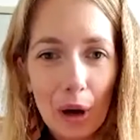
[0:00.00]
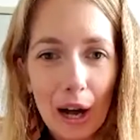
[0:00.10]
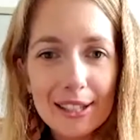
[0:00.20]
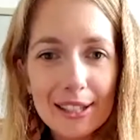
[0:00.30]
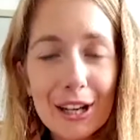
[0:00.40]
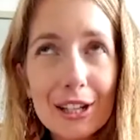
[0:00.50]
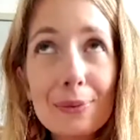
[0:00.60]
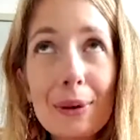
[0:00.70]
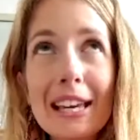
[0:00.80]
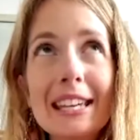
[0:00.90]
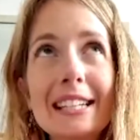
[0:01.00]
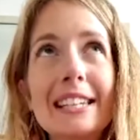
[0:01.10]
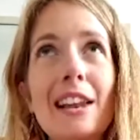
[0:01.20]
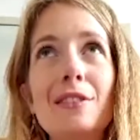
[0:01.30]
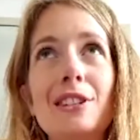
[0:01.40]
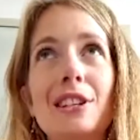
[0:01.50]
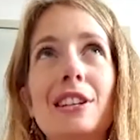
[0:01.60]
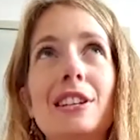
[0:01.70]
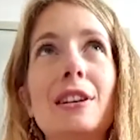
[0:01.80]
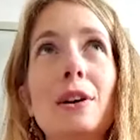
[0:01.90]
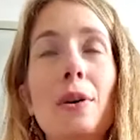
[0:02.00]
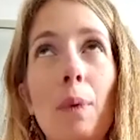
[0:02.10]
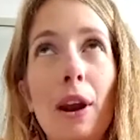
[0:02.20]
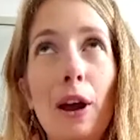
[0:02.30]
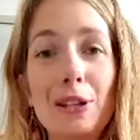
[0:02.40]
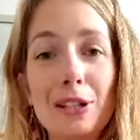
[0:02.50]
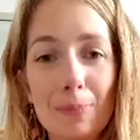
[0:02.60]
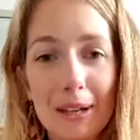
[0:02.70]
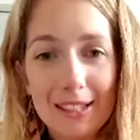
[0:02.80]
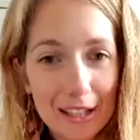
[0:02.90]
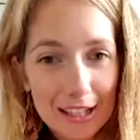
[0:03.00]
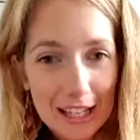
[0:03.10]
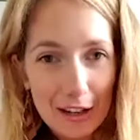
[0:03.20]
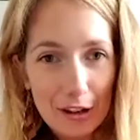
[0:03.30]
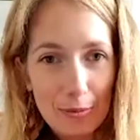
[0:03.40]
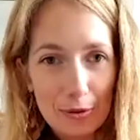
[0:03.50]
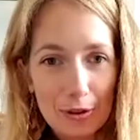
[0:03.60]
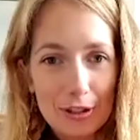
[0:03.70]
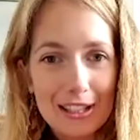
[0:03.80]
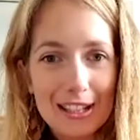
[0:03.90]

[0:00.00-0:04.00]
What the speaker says: I started working in television when I did my study year abroad.